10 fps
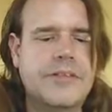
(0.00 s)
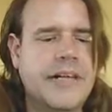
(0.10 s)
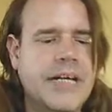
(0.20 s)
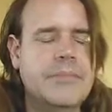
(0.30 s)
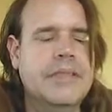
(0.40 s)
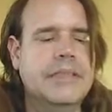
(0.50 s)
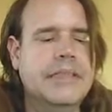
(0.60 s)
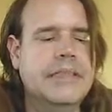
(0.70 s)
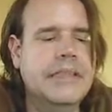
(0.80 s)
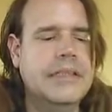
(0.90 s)
The
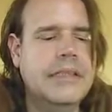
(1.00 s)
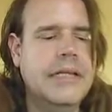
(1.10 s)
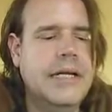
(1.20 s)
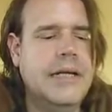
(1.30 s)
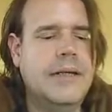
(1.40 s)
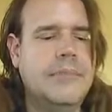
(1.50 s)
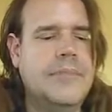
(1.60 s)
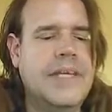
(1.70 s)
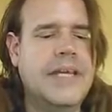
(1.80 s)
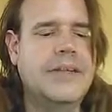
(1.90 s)
NRA's
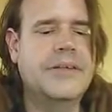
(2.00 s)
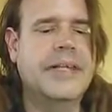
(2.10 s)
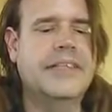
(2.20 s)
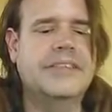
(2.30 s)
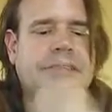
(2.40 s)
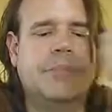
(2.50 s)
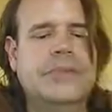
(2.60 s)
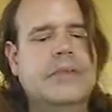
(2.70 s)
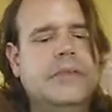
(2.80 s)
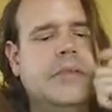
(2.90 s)
political
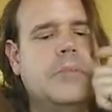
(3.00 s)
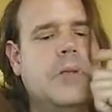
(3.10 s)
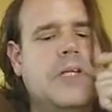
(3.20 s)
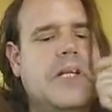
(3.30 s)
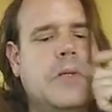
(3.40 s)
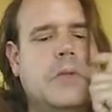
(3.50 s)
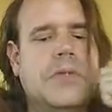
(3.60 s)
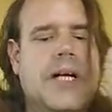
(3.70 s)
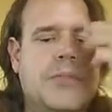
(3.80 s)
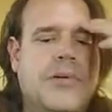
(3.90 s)
nonprofit has been
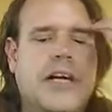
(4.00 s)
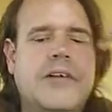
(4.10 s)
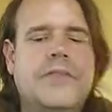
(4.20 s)
quiet so